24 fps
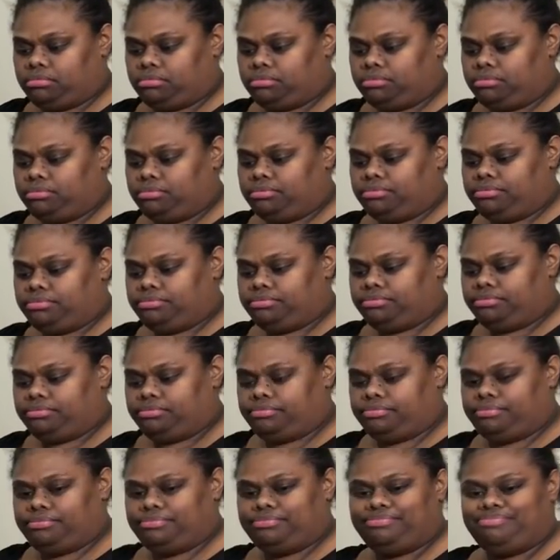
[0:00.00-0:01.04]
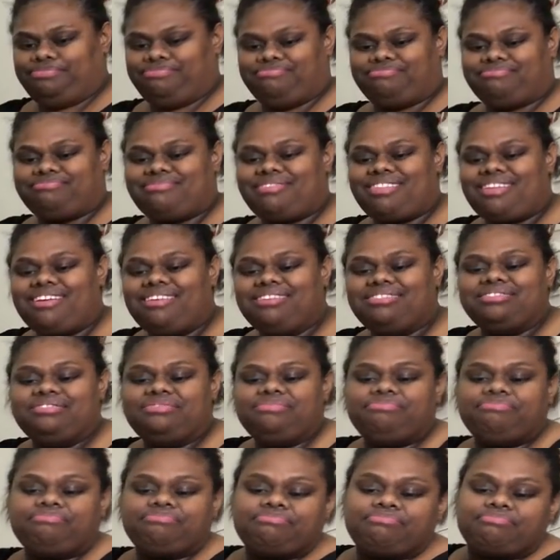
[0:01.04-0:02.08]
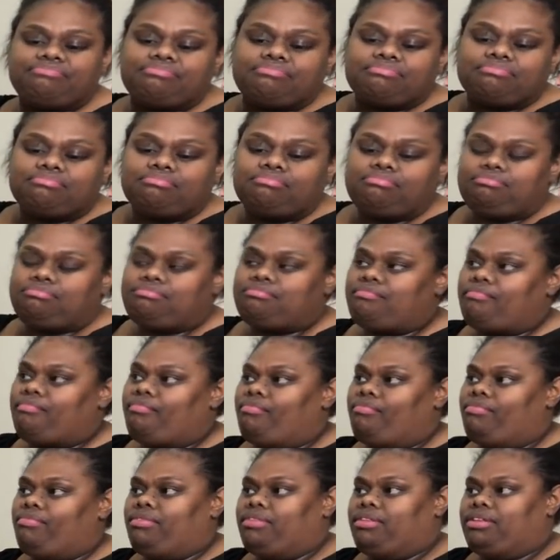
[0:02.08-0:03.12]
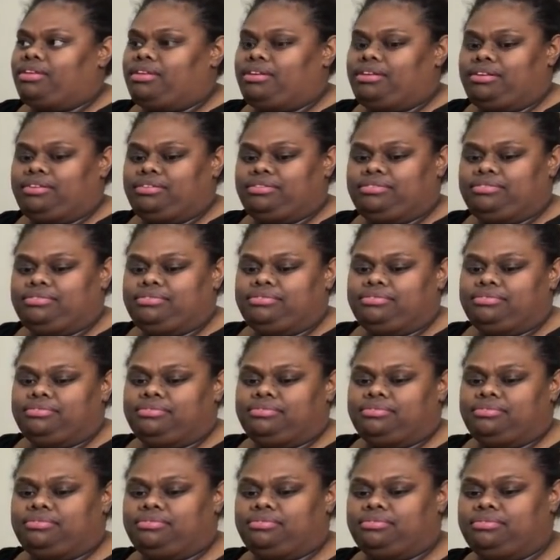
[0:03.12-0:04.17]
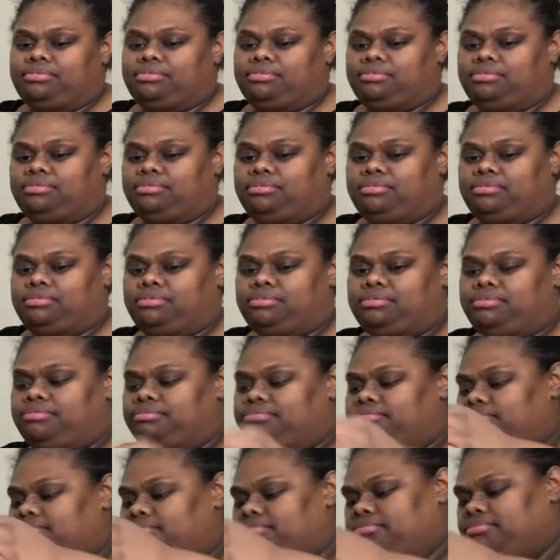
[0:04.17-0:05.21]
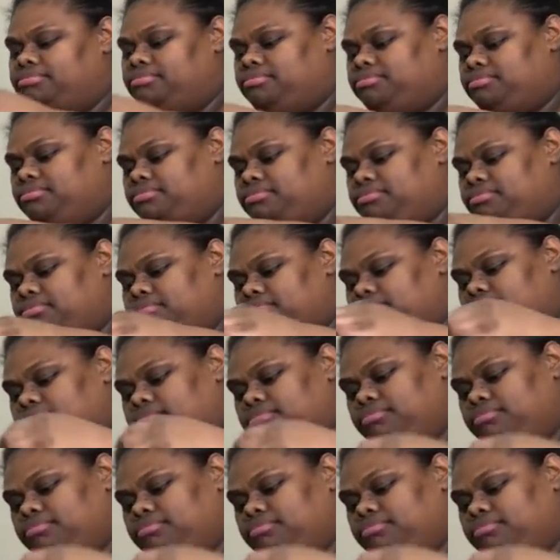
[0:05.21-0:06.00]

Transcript: (not speaking)